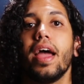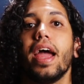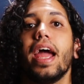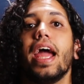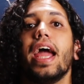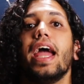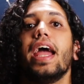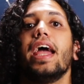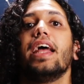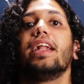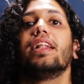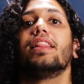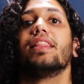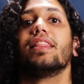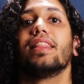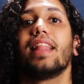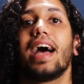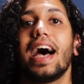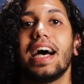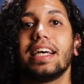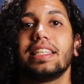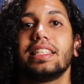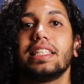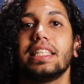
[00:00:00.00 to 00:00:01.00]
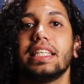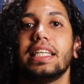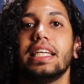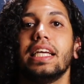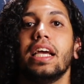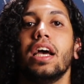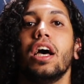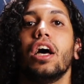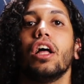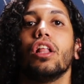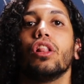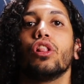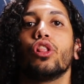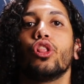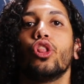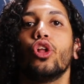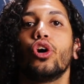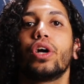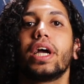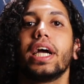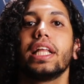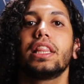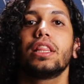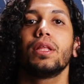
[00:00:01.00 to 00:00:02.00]
And lastly,
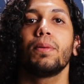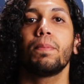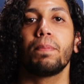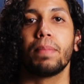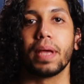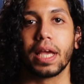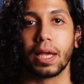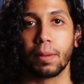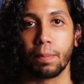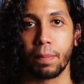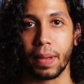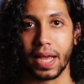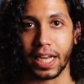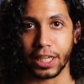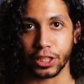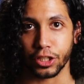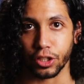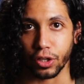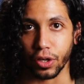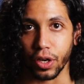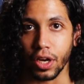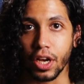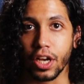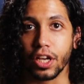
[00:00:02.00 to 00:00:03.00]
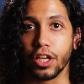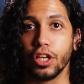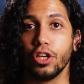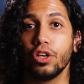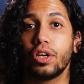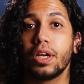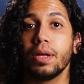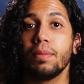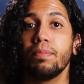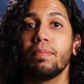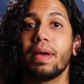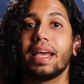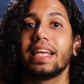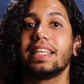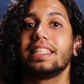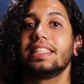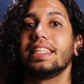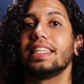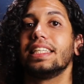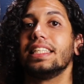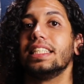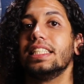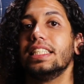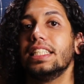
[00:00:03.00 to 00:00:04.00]
look at the big picture. You can make
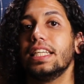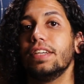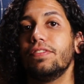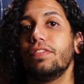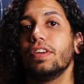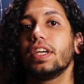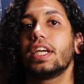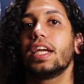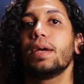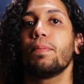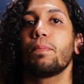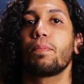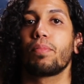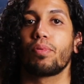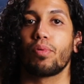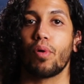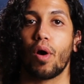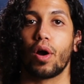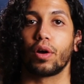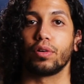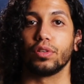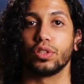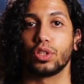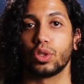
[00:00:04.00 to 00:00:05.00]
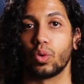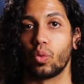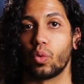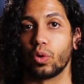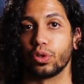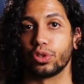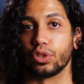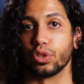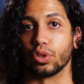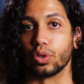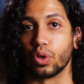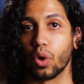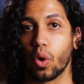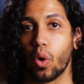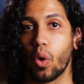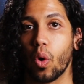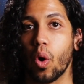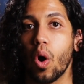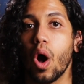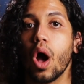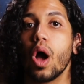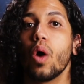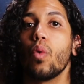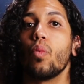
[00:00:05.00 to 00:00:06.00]
significant progress towards your
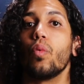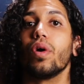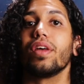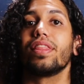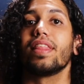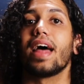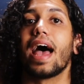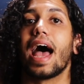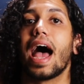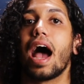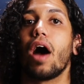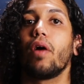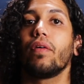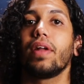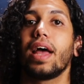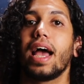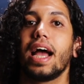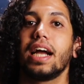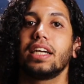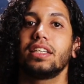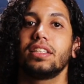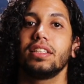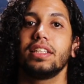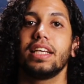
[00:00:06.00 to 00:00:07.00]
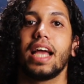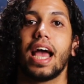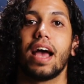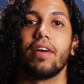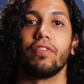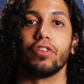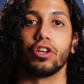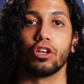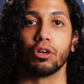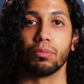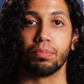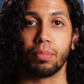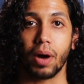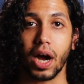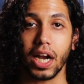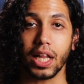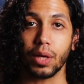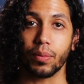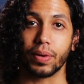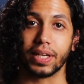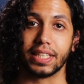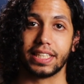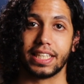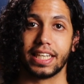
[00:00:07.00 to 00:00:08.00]
goal without actually having your
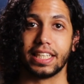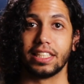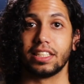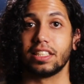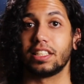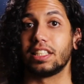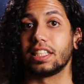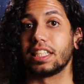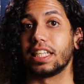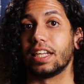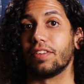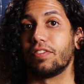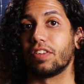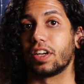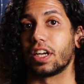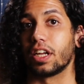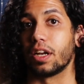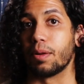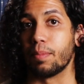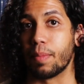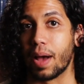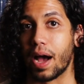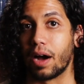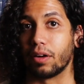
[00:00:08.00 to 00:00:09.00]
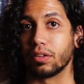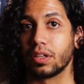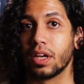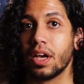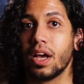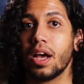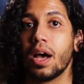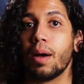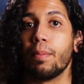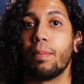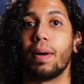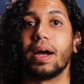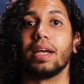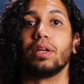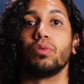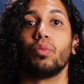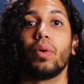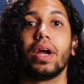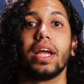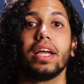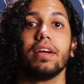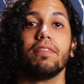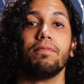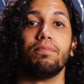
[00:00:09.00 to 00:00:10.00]
body weight change a significant amount by
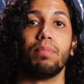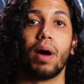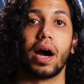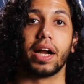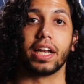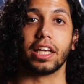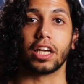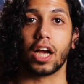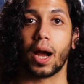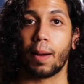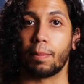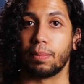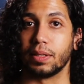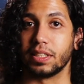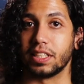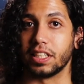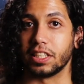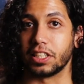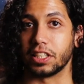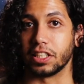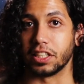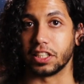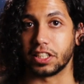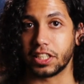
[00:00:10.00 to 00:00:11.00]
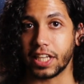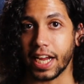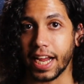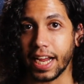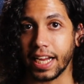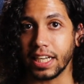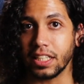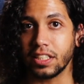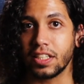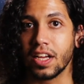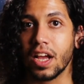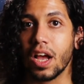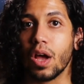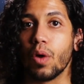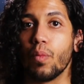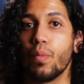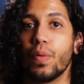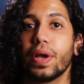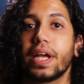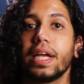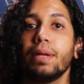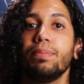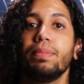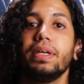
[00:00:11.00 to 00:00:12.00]
way of body composition change,
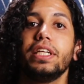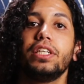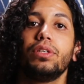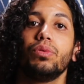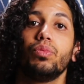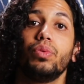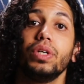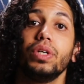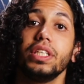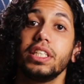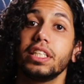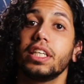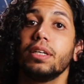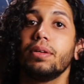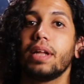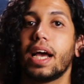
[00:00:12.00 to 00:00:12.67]
which can